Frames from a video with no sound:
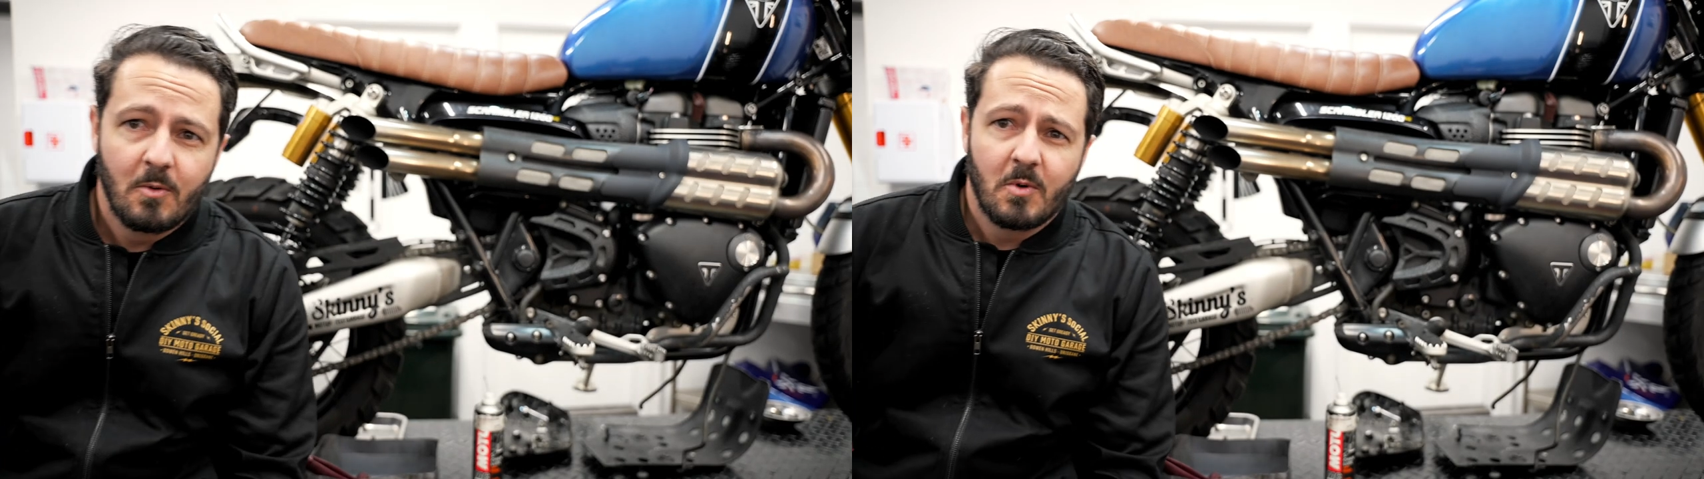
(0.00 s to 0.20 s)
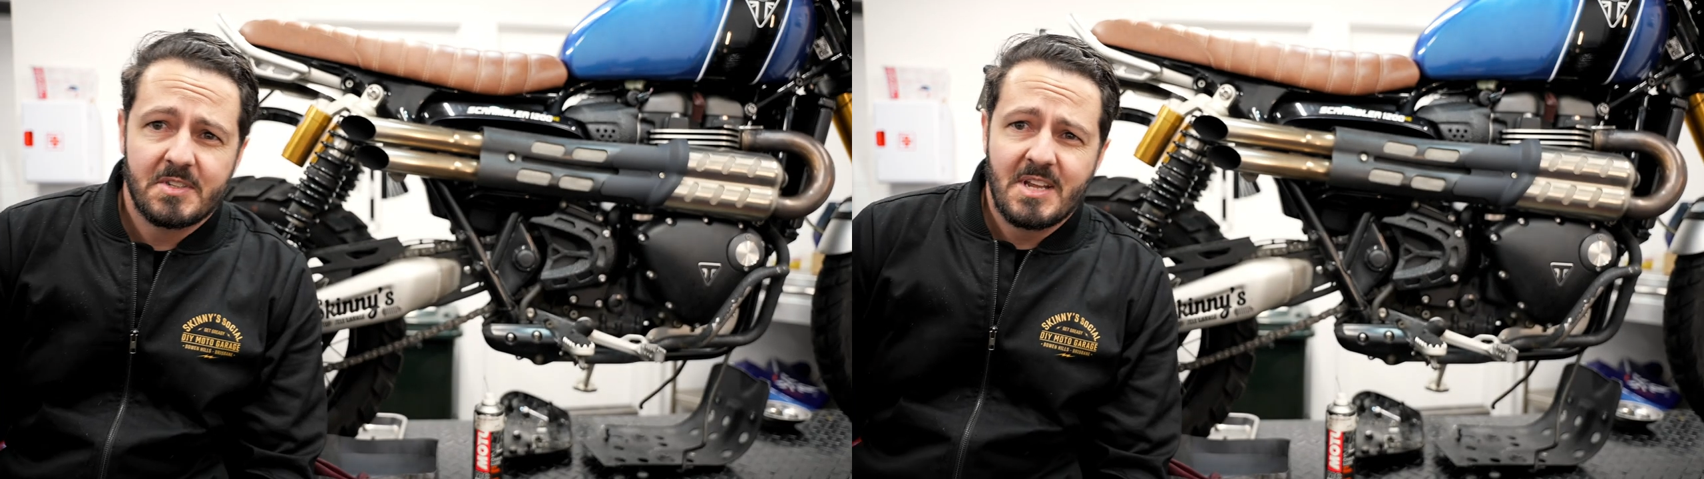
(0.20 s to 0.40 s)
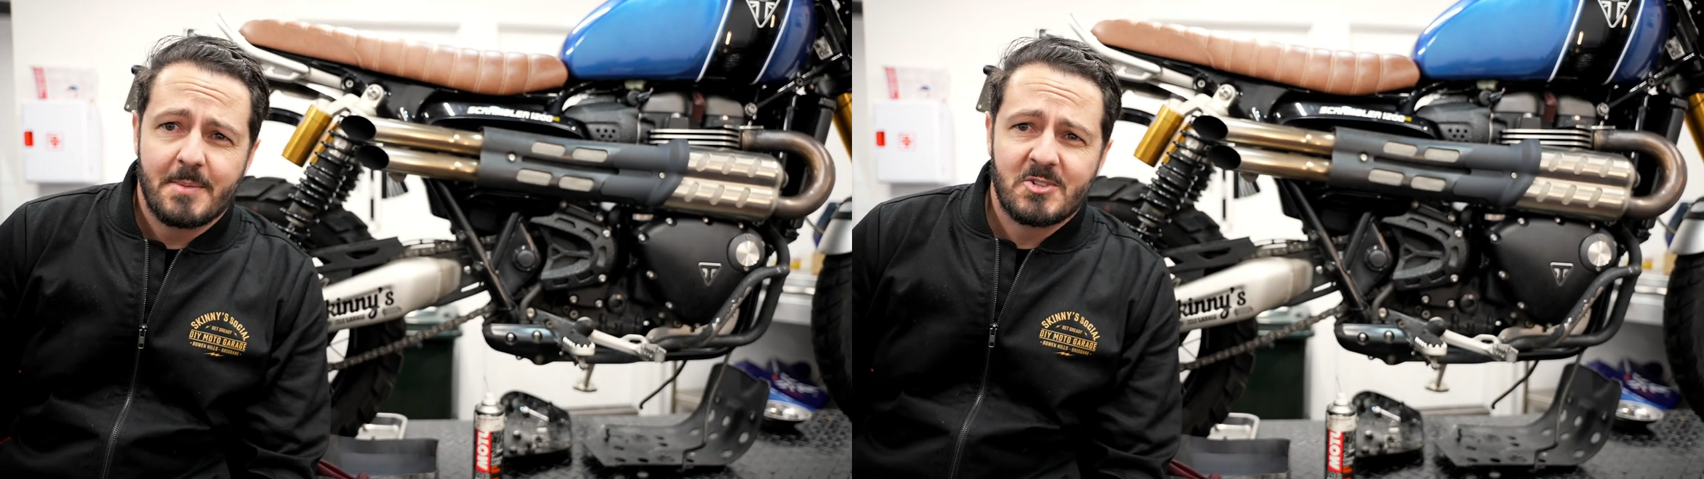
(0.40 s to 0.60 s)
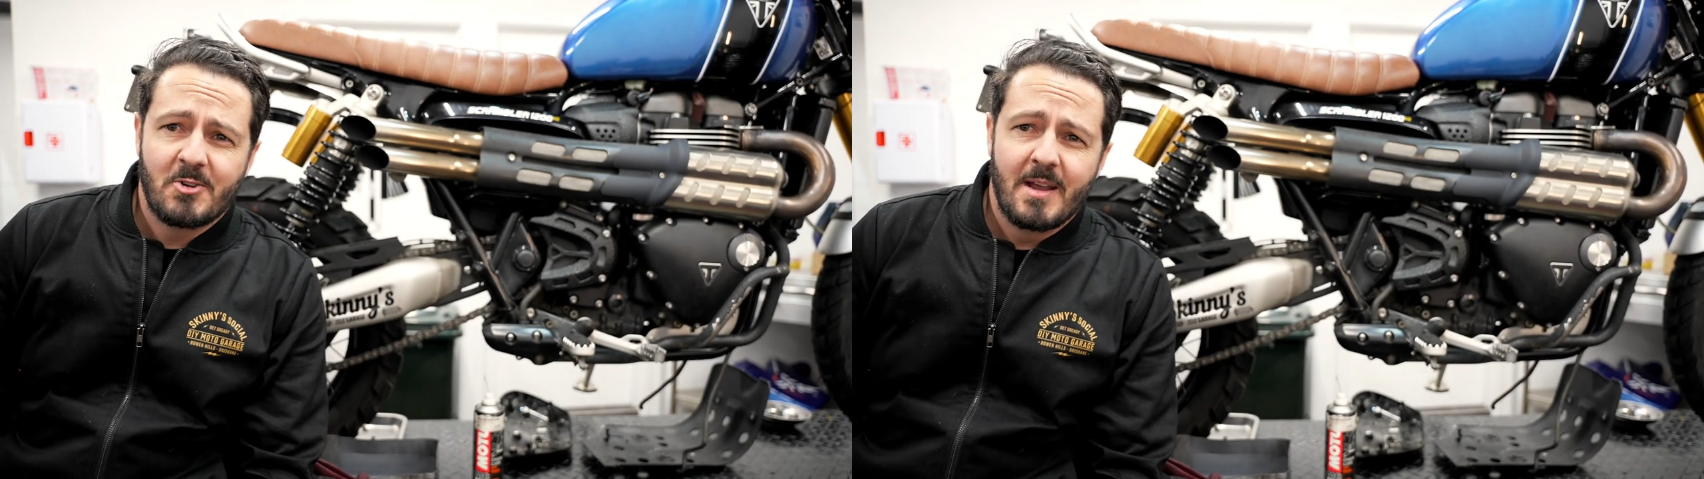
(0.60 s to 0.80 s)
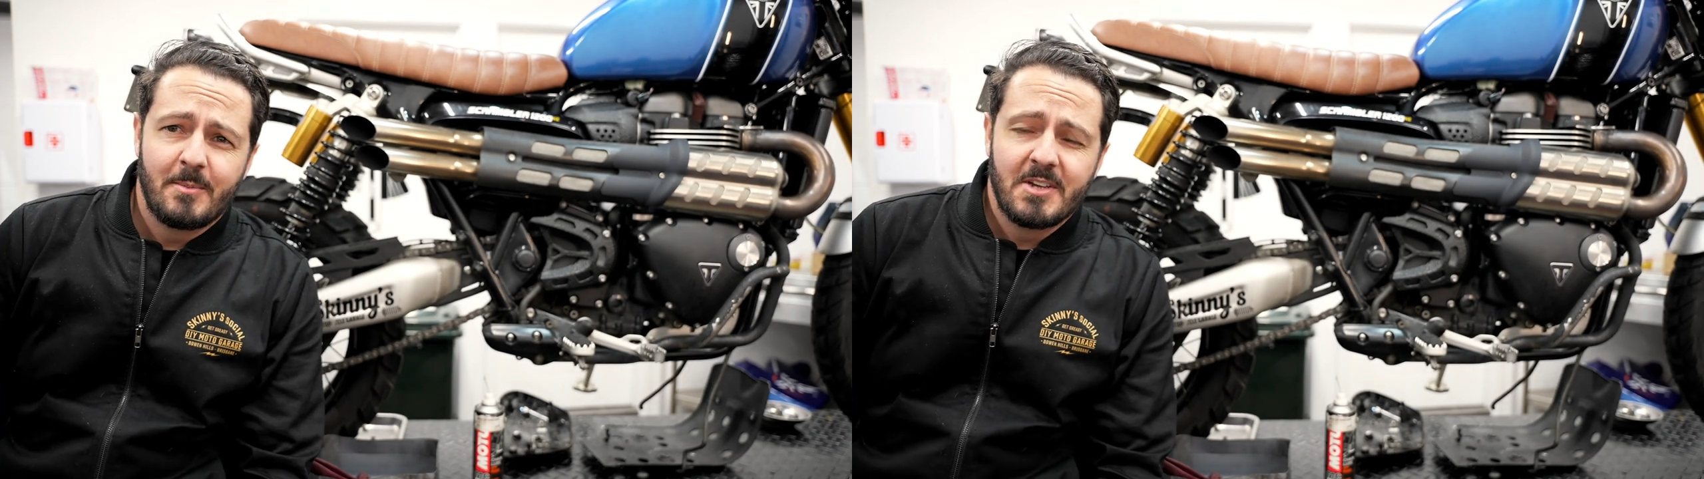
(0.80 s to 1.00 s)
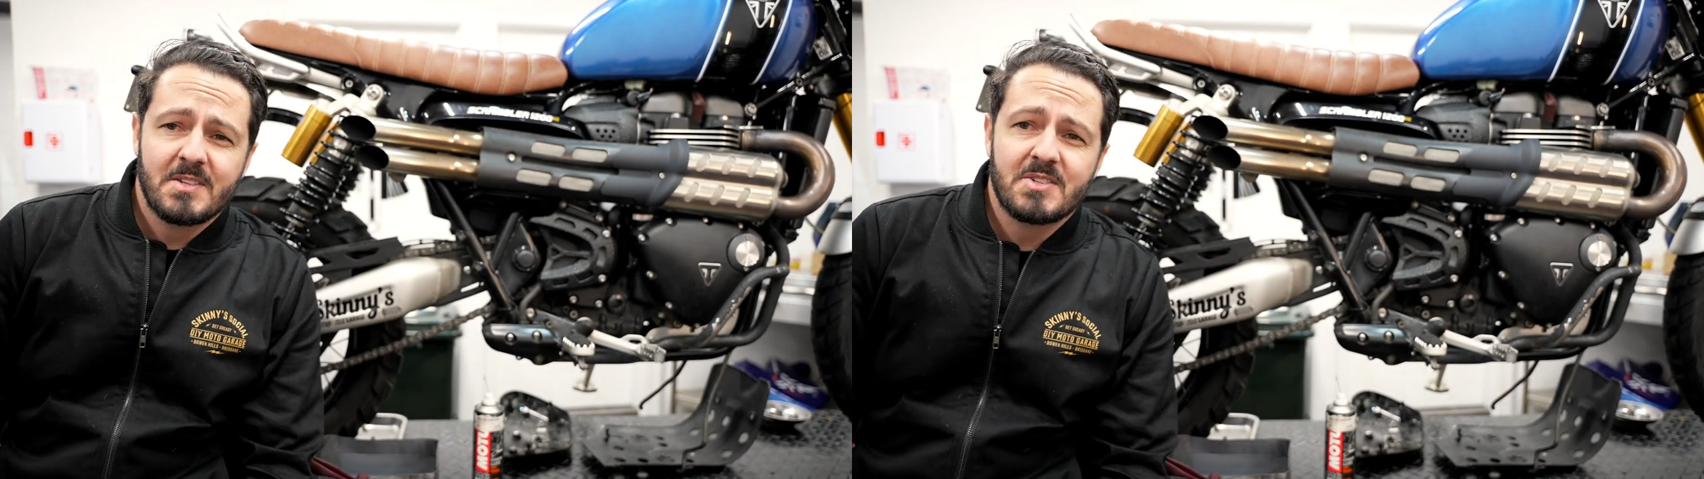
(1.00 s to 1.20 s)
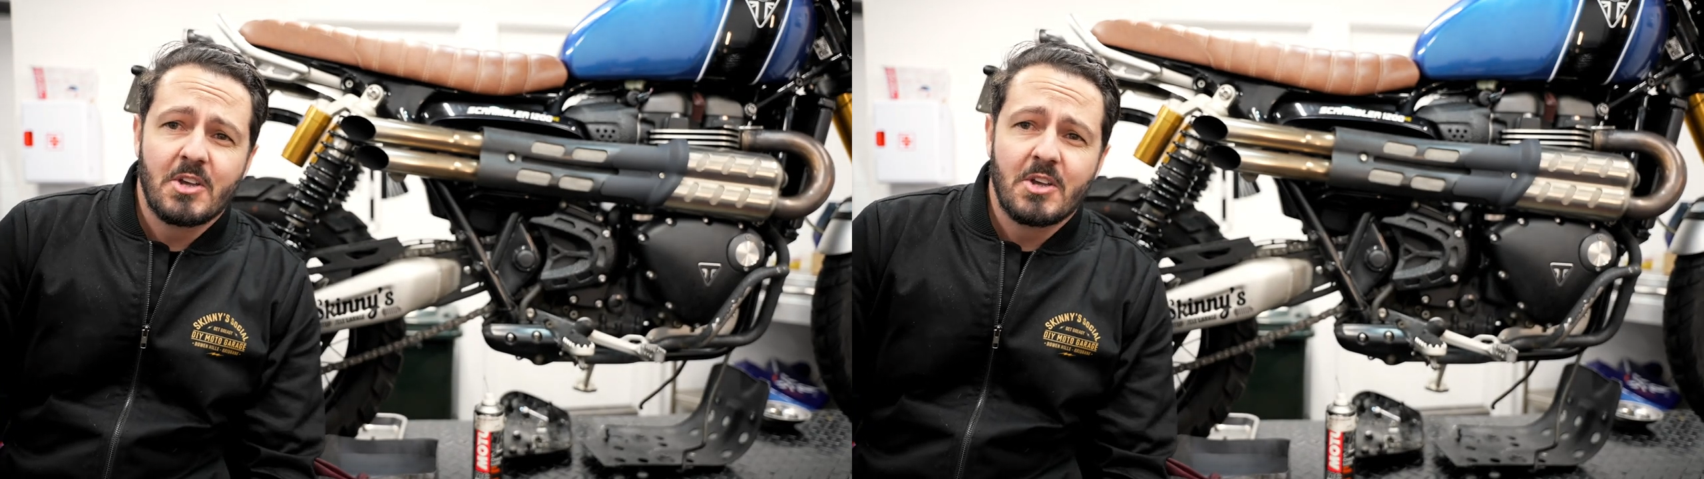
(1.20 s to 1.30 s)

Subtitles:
What's up, Scramblers?